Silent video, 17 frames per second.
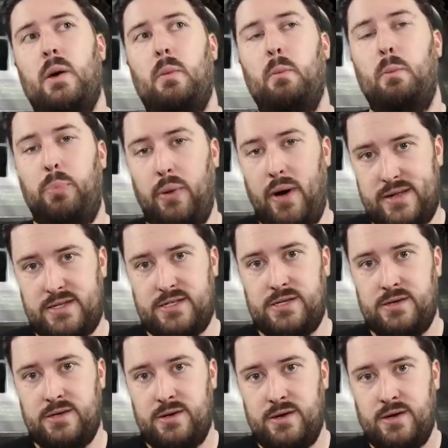
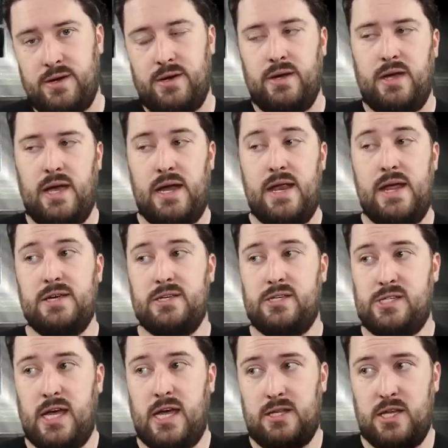But, and he
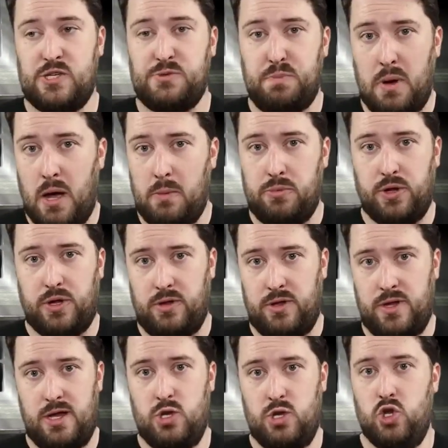has said this
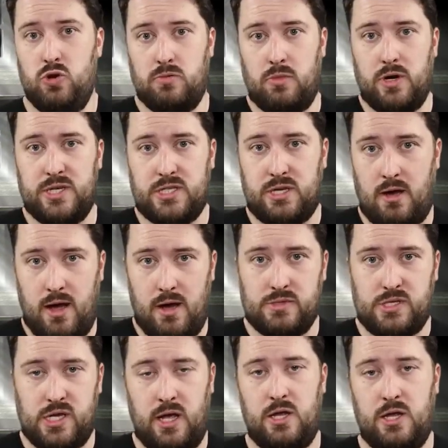publicly numerous
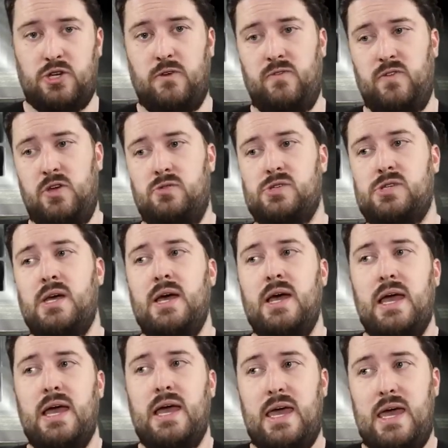times in interviews,
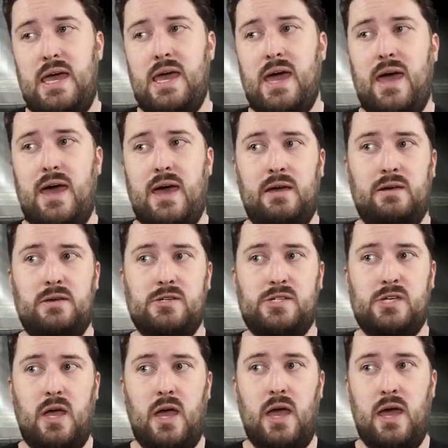he
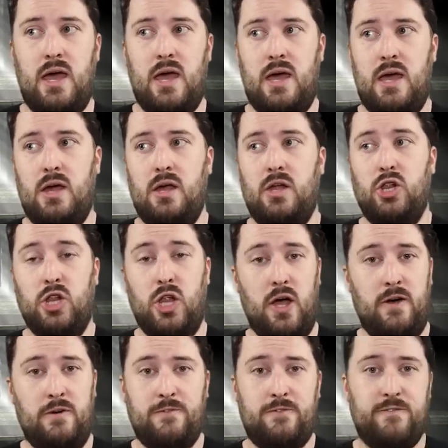has a
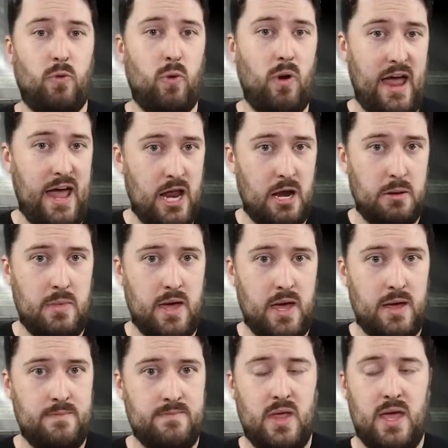love for
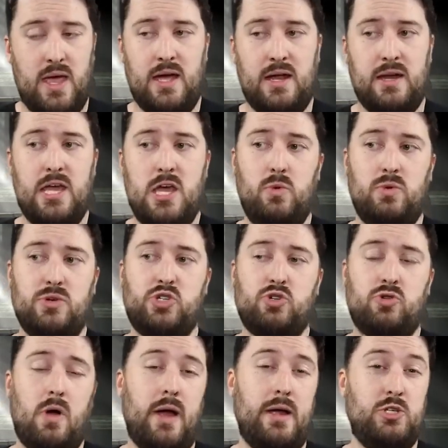anime, and he was
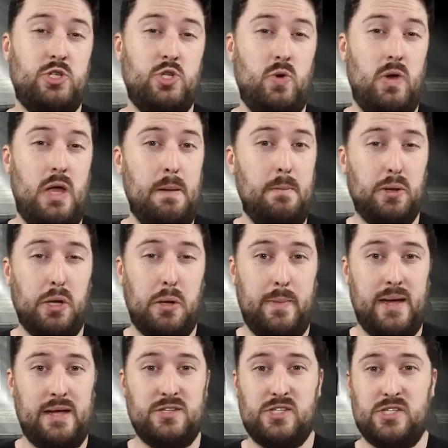trying to
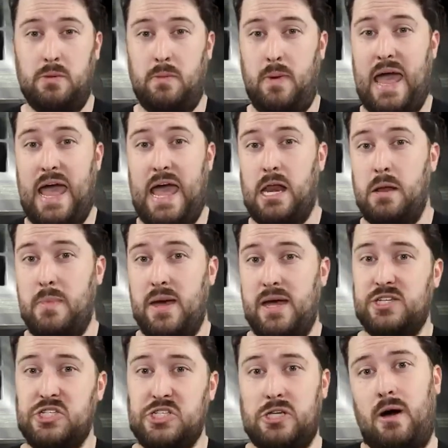implement some
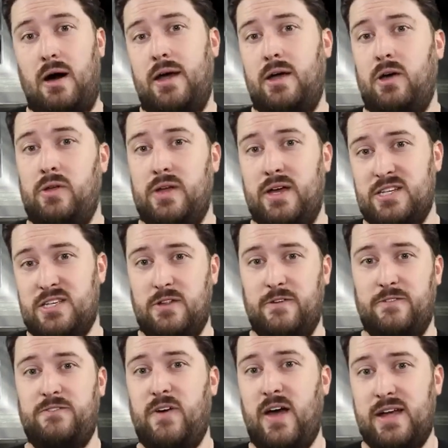anime style into
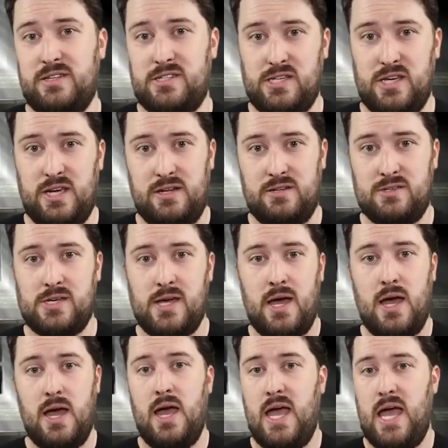the fight scenes,
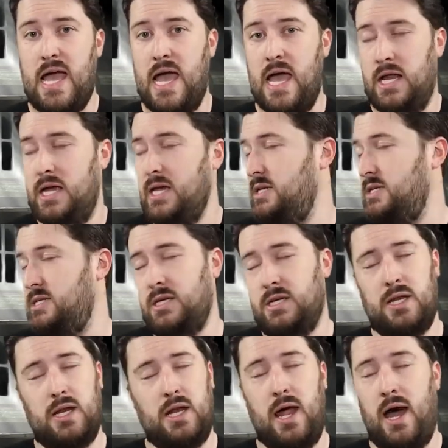and it
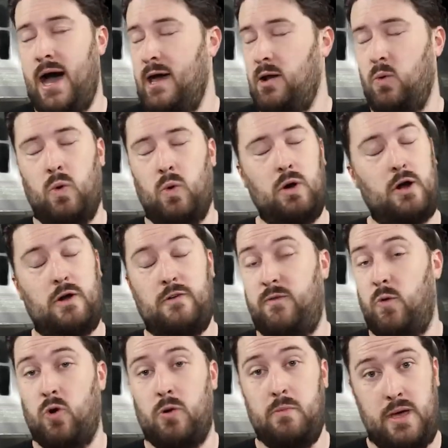did not work
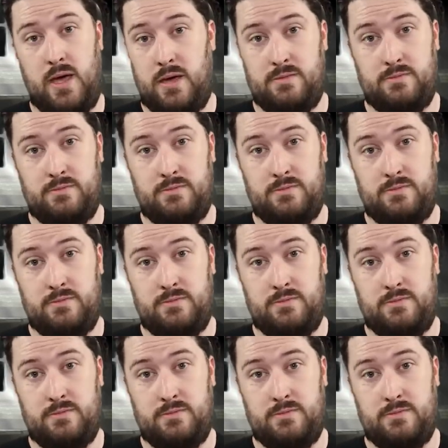for me.